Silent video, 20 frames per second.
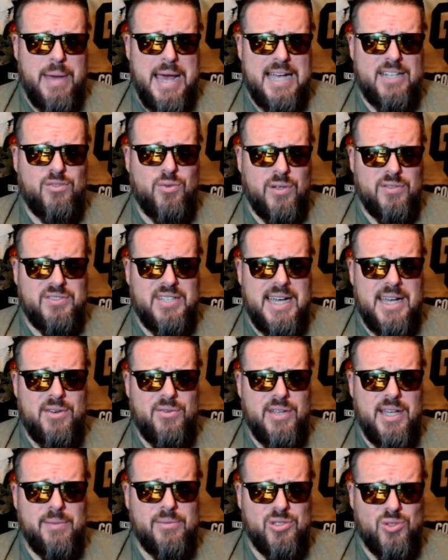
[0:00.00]
Pac-12
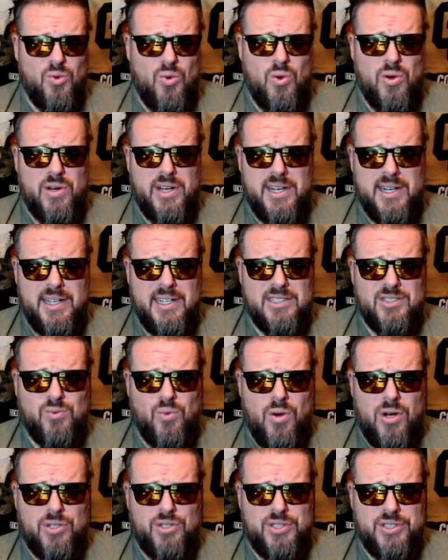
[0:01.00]
title game is Oregon against
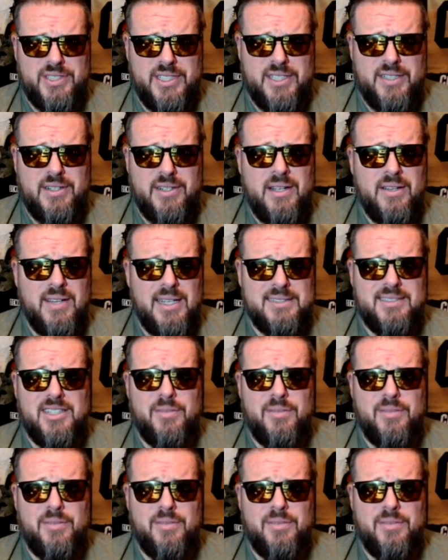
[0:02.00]
Washington,